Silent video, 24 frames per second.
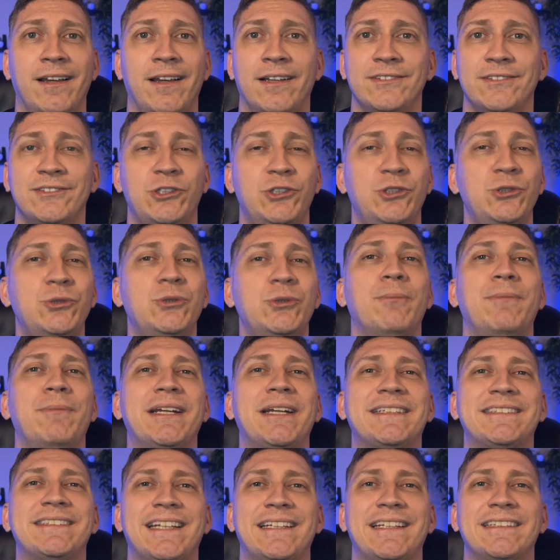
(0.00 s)
So do what
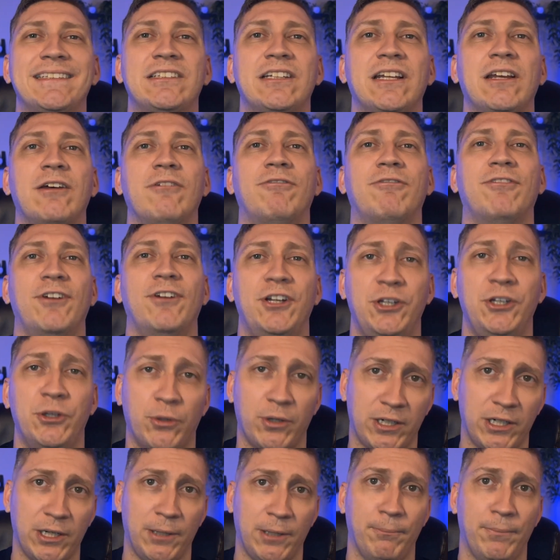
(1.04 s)
makes sense for your
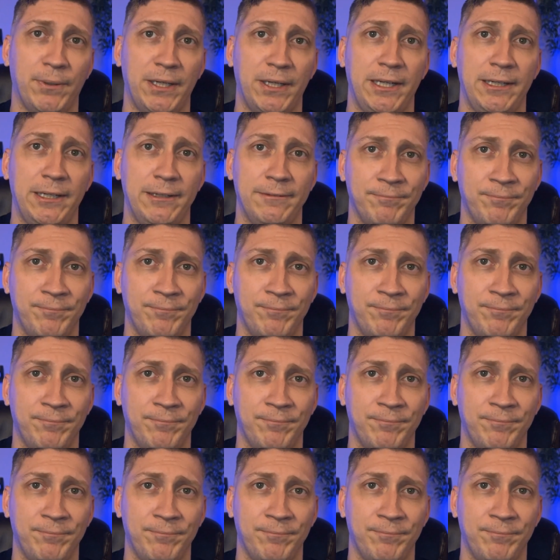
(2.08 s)
company.